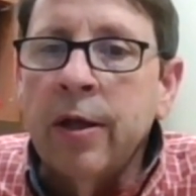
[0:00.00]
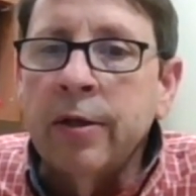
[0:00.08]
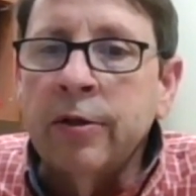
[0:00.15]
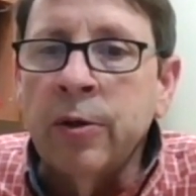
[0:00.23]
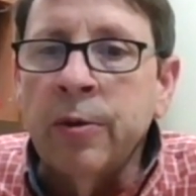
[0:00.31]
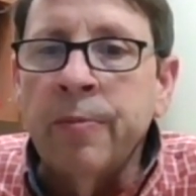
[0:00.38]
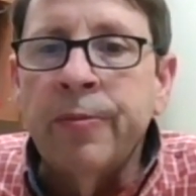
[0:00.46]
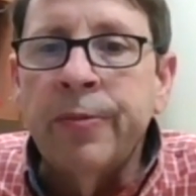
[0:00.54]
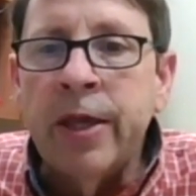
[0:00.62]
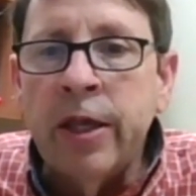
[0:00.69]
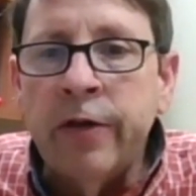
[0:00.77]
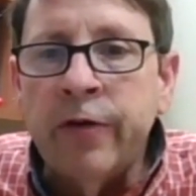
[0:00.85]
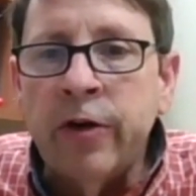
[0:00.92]
so
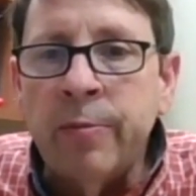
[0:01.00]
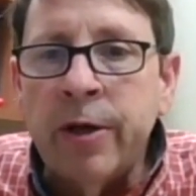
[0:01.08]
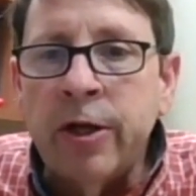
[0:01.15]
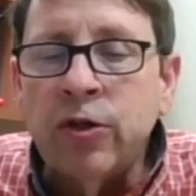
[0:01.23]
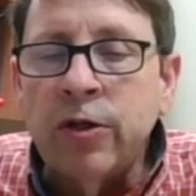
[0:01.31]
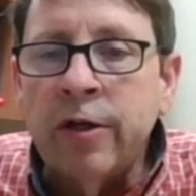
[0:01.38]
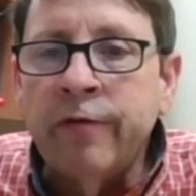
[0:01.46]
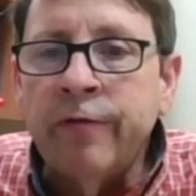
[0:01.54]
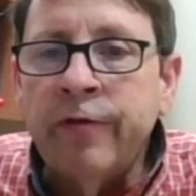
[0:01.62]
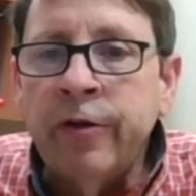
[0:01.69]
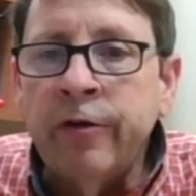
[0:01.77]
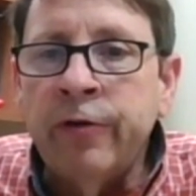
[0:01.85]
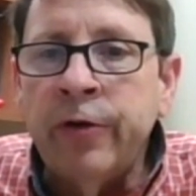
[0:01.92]
thank you very much and
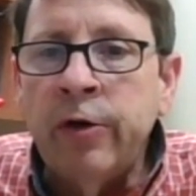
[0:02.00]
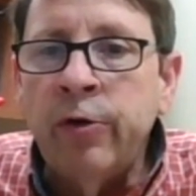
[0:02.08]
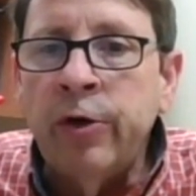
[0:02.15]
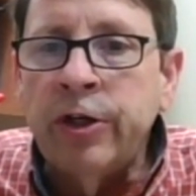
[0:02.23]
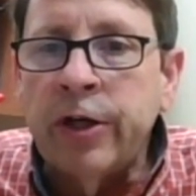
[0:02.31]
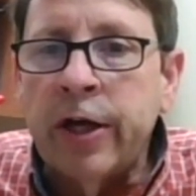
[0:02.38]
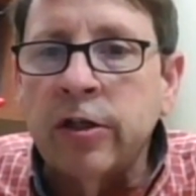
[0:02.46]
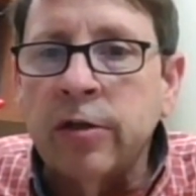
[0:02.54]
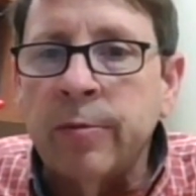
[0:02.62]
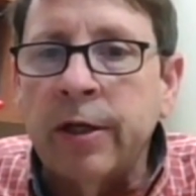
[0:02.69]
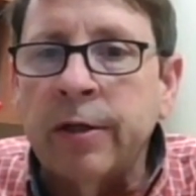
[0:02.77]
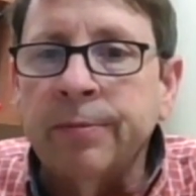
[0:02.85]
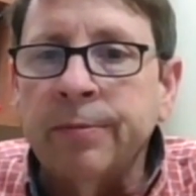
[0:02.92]
feel free to reach out to me.